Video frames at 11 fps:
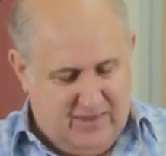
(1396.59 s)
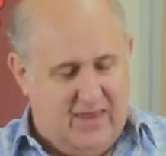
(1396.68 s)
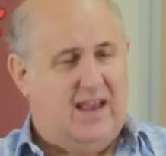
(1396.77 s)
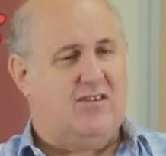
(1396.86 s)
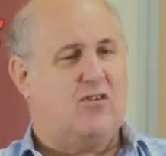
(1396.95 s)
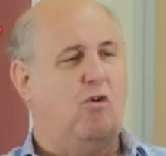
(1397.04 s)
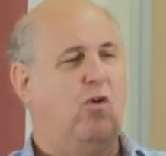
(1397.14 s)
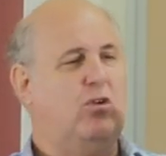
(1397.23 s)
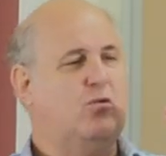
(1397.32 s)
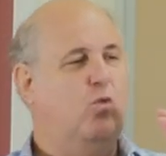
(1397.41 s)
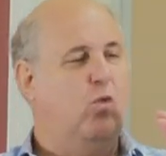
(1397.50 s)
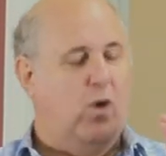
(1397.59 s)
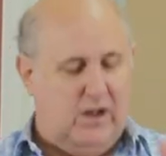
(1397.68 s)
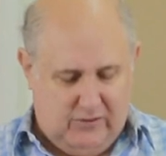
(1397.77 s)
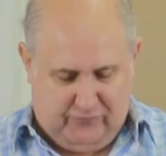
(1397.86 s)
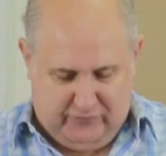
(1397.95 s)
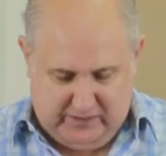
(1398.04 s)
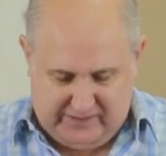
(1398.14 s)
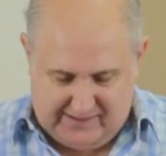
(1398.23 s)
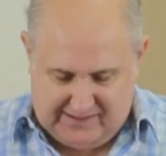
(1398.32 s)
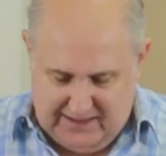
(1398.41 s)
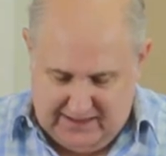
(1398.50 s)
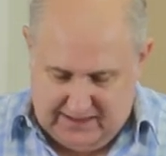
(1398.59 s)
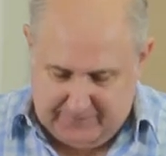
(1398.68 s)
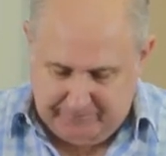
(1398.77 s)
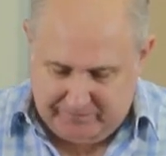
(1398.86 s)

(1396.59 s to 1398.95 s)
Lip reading: That's called willful sinning.